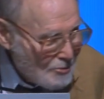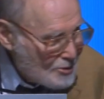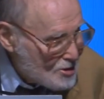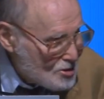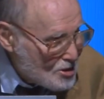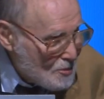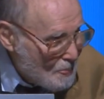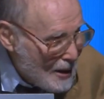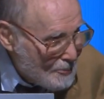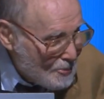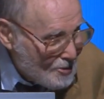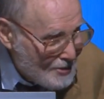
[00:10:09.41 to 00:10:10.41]
reference in the
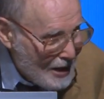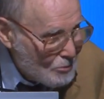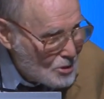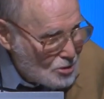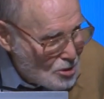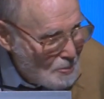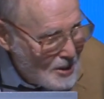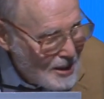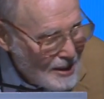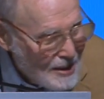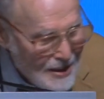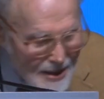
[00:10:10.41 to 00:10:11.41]
paper, and that was to
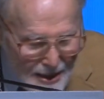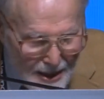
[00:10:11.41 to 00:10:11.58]
me.